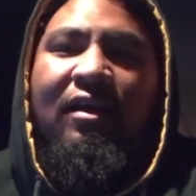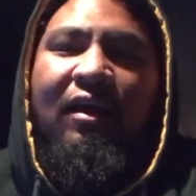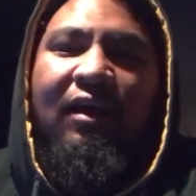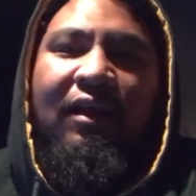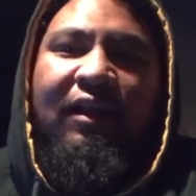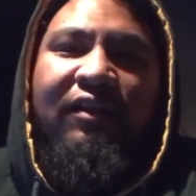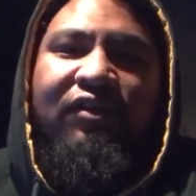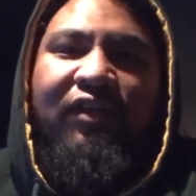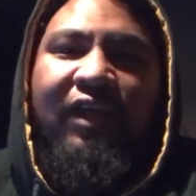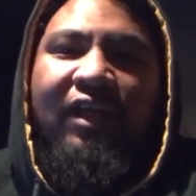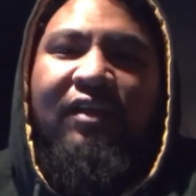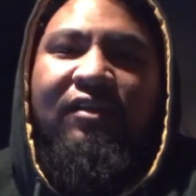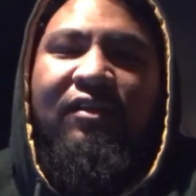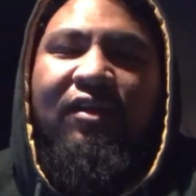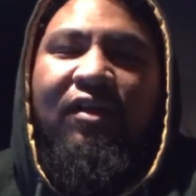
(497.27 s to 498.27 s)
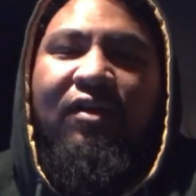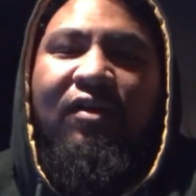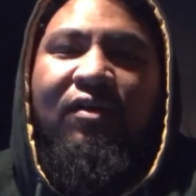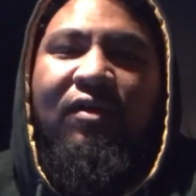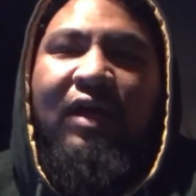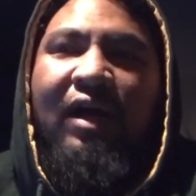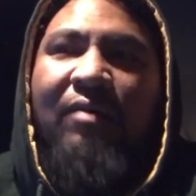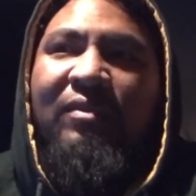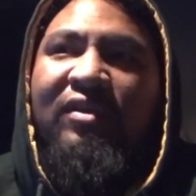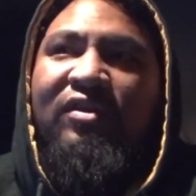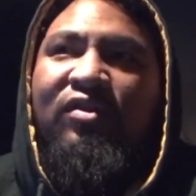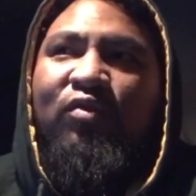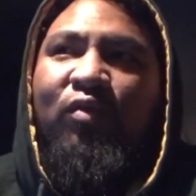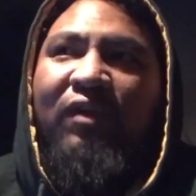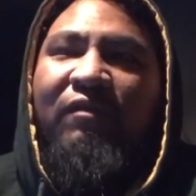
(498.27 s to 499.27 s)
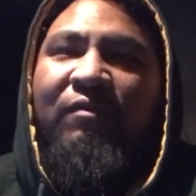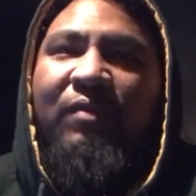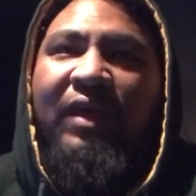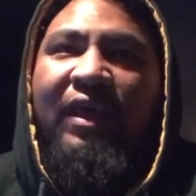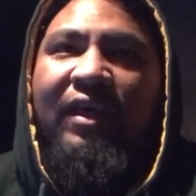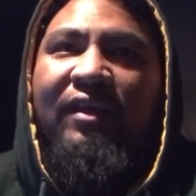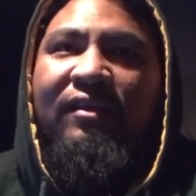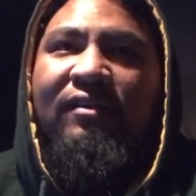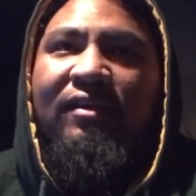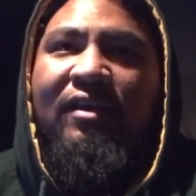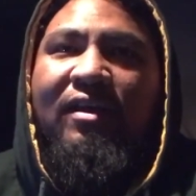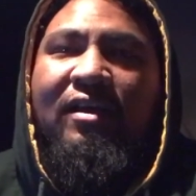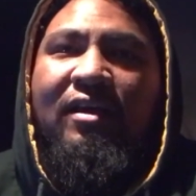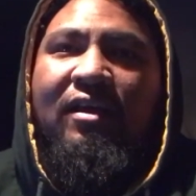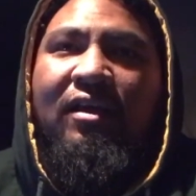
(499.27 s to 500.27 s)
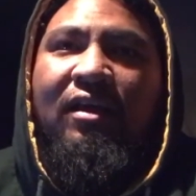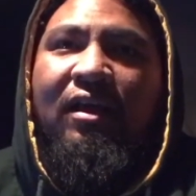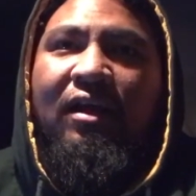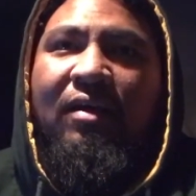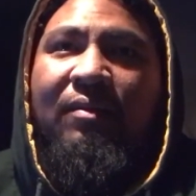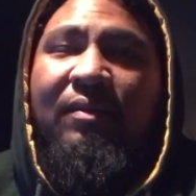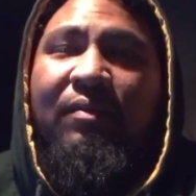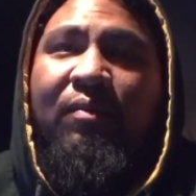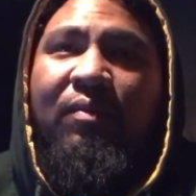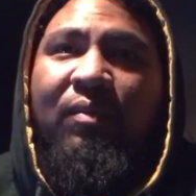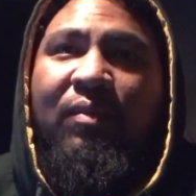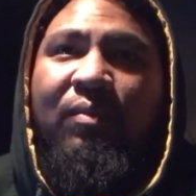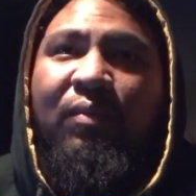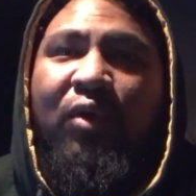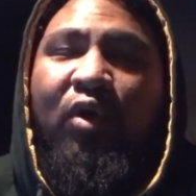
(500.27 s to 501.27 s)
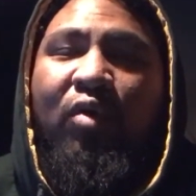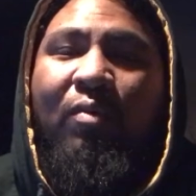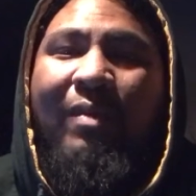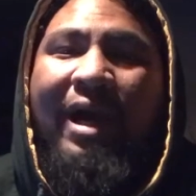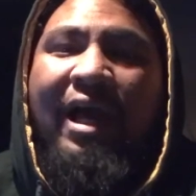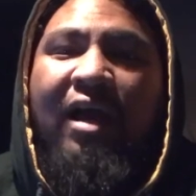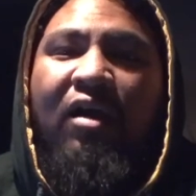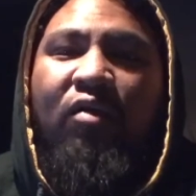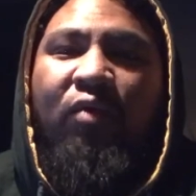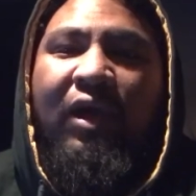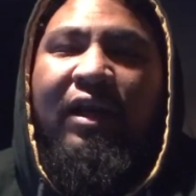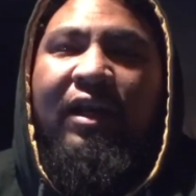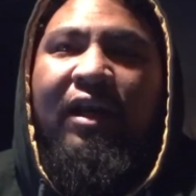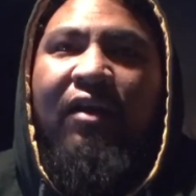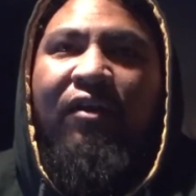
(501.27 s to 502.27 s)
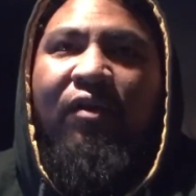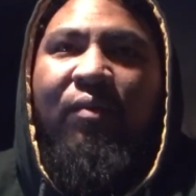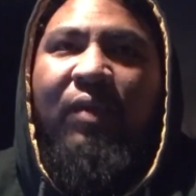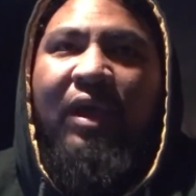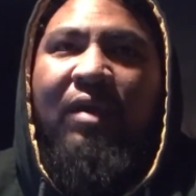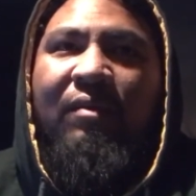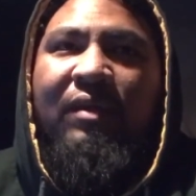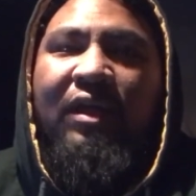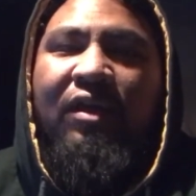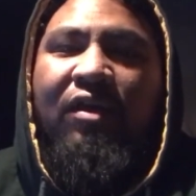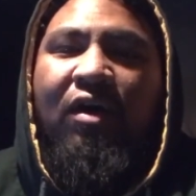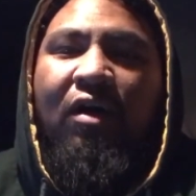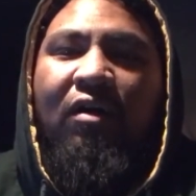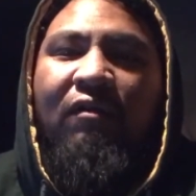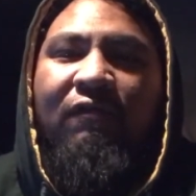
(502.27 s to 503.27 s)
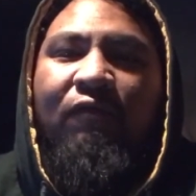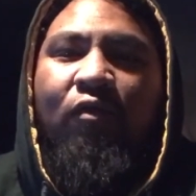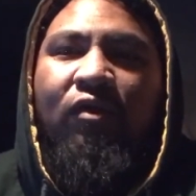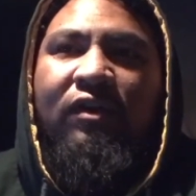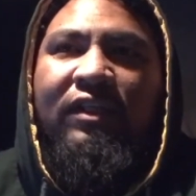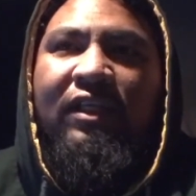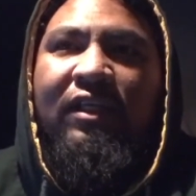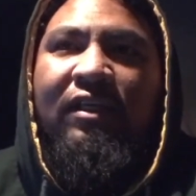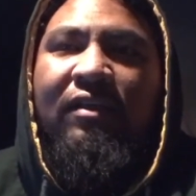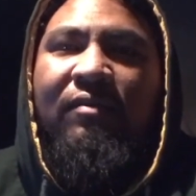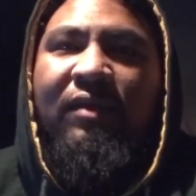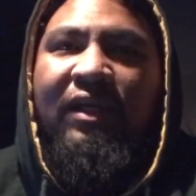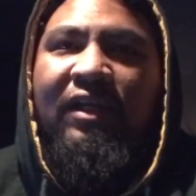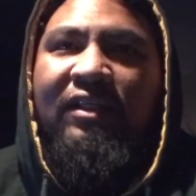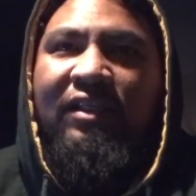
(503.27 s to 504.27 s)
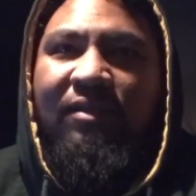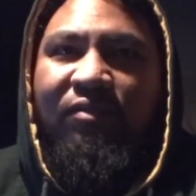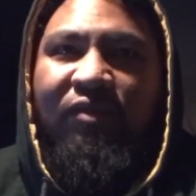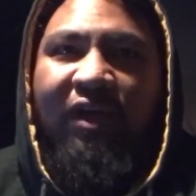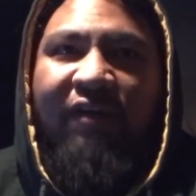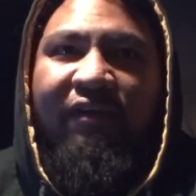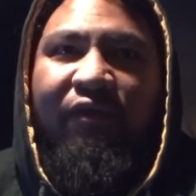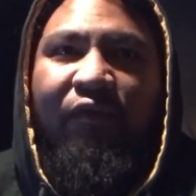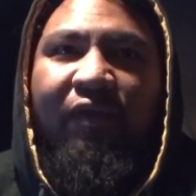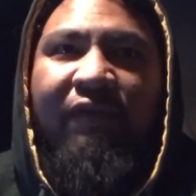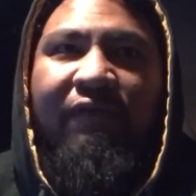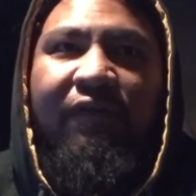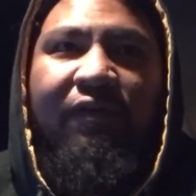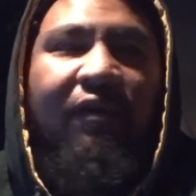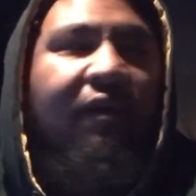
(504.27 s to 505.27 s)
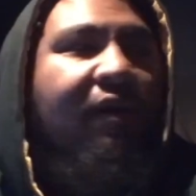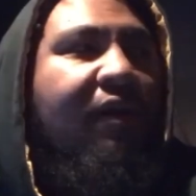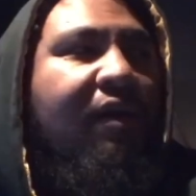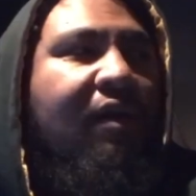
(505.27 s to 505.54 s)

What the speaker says: I'll let you guys know how much Swift pays. Per mile right now they're paying me $1.14 because I'm driving reefer.